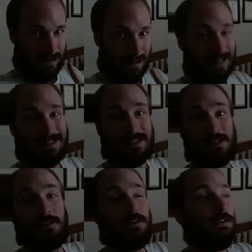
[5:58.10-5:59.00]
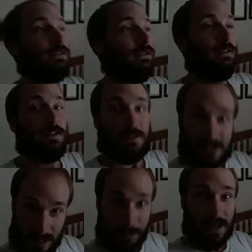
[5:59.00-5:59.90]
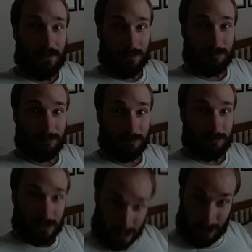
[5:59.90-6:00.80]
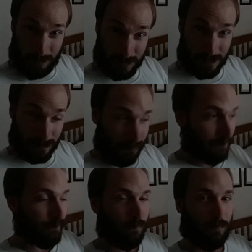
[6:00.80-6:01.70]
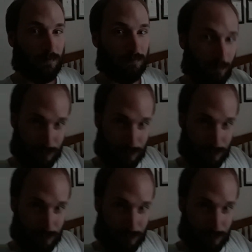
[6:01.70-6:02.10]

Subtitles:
it's the Tim Allen character from